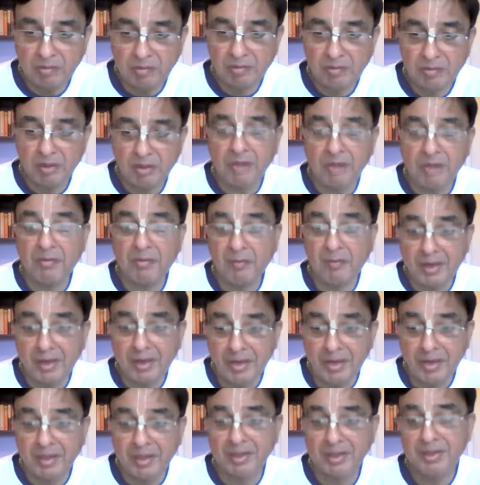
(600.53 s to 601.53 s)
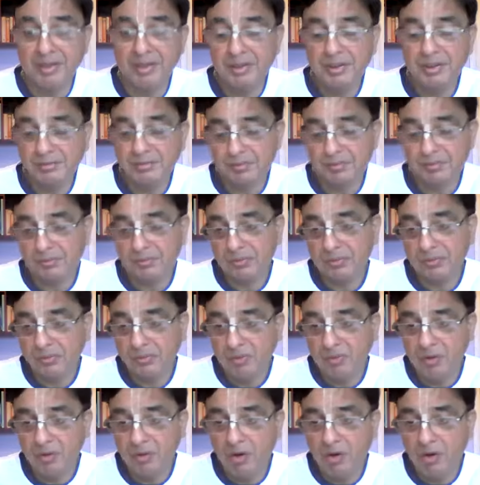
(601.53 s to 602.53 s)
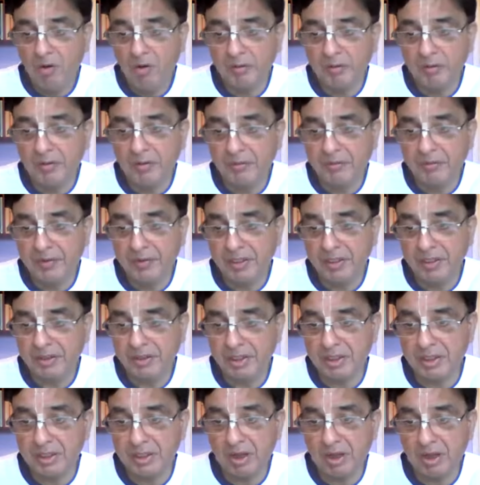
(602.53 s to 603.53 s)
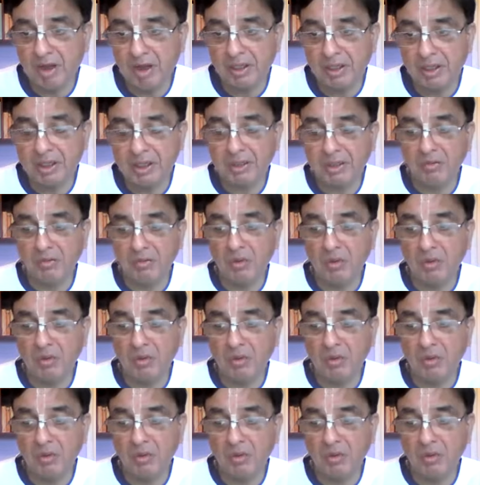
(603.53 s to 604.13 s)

were afraid of the fierce incarnation of the